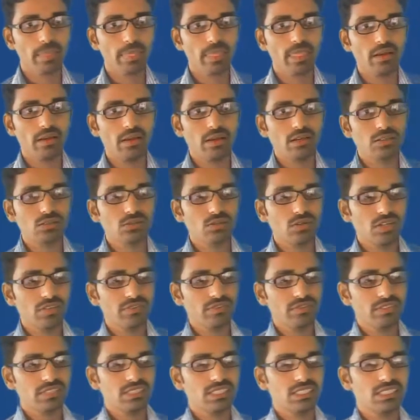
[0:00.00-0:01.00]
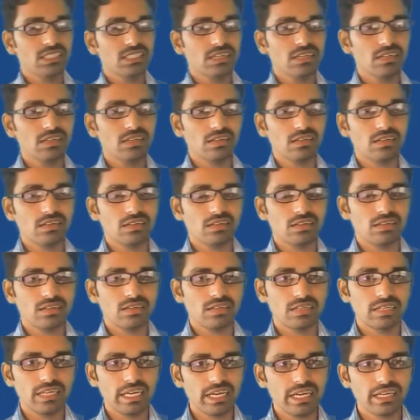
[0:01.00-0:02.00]
So if you see the
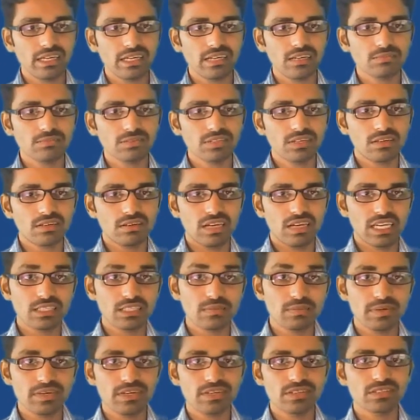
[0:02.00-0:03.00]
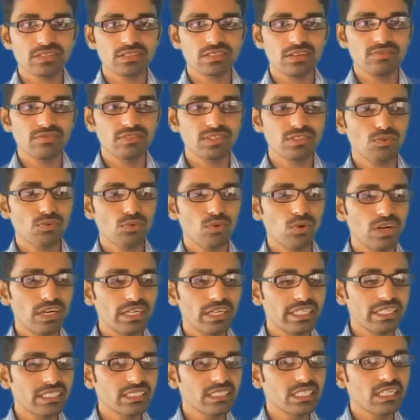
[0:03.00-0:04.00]
diagrams or explanation of this
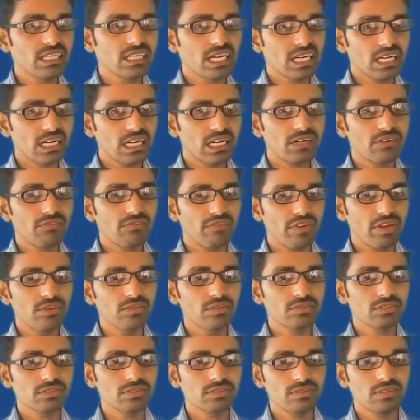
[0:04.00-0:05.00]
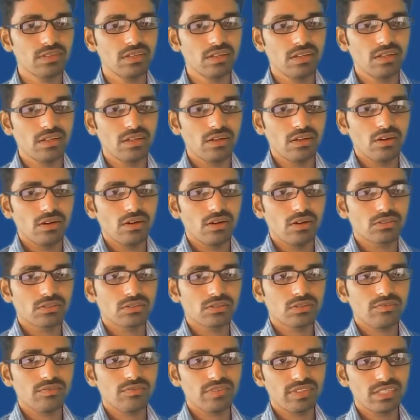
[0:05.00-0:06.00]
voltage and current waves, so
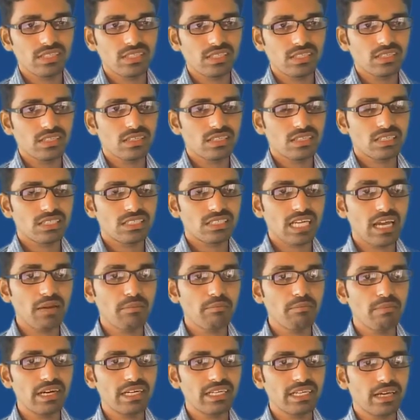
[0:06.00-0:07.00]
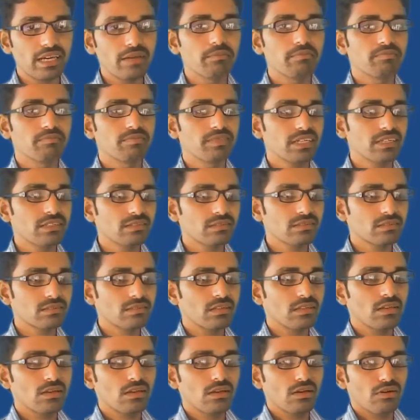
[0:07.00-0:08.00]
with the time by time, that is
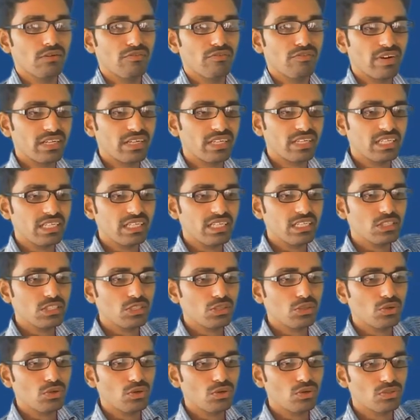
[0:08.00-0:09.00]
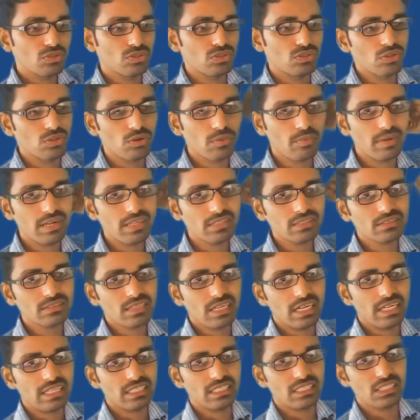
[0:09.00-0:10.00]
for t is equal to 0 plus
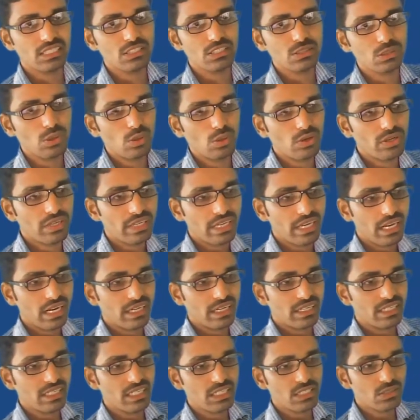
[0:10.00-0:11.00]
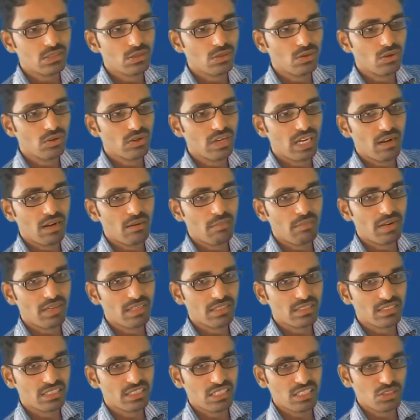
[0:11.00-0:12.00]
and t is equal to L, t is equal to L plus,
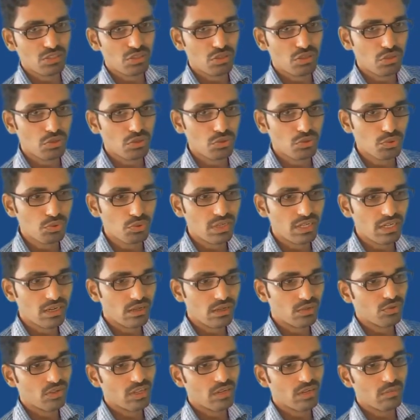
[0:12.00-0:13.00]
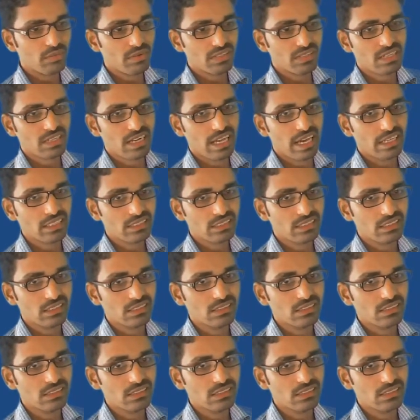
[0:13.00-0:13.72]
t is equal to 2L, 2L plus, like that.